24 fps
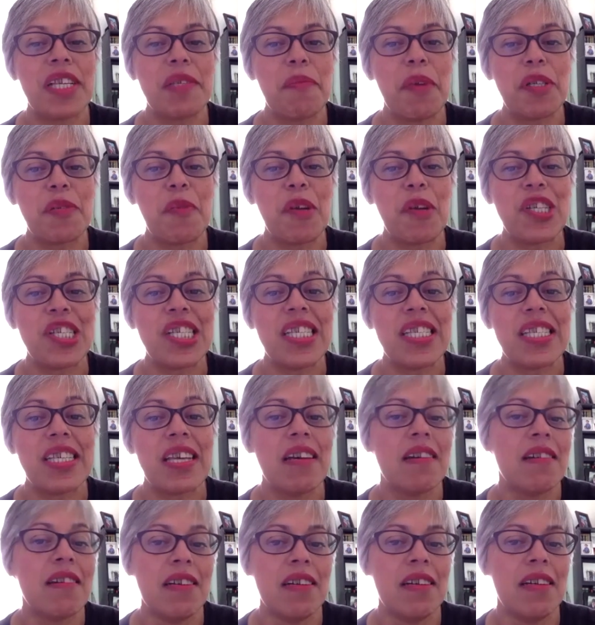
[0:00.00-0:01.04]
much, much easier
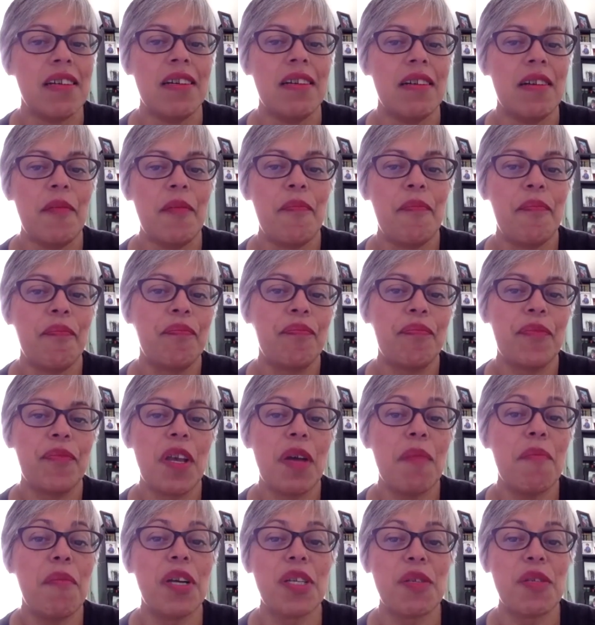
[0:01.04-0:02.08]
and
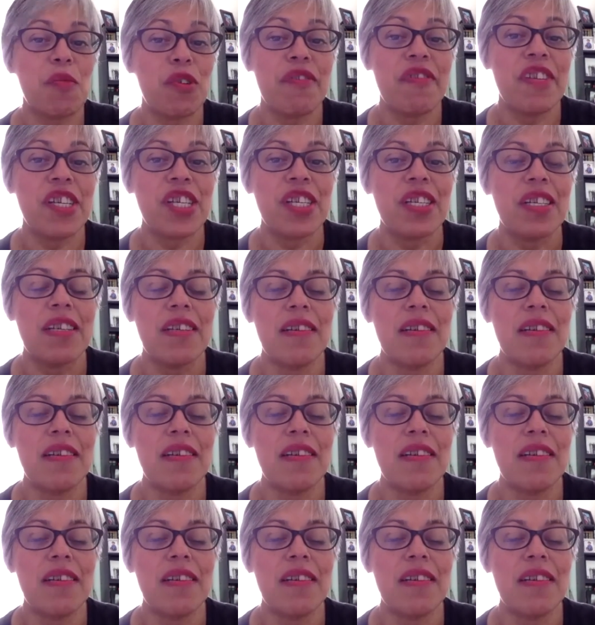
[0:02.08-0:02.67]
much more efficient.